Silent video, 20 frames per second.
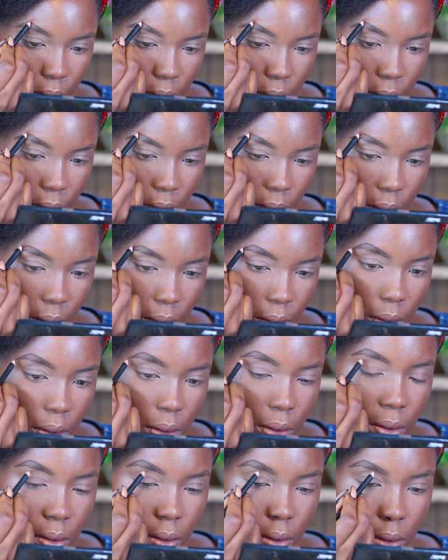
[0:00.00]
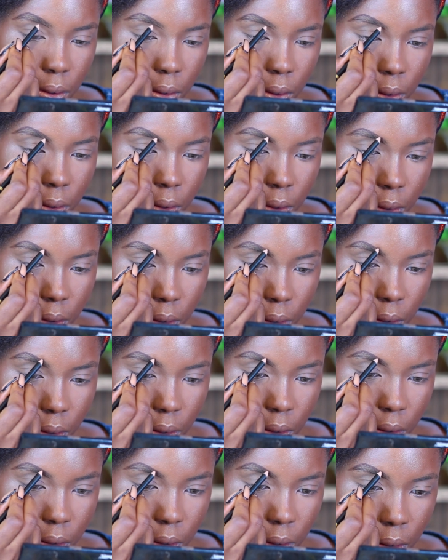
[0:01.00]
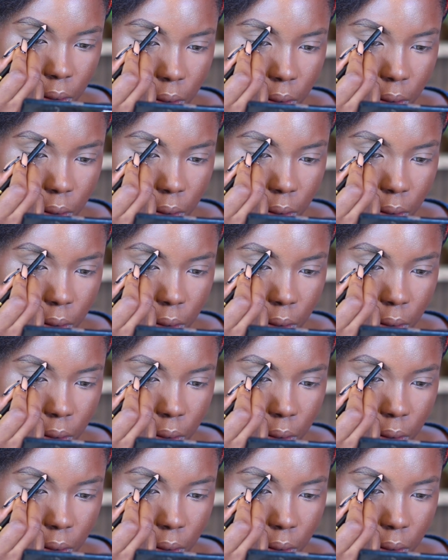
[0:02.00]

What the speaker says: and it is so good.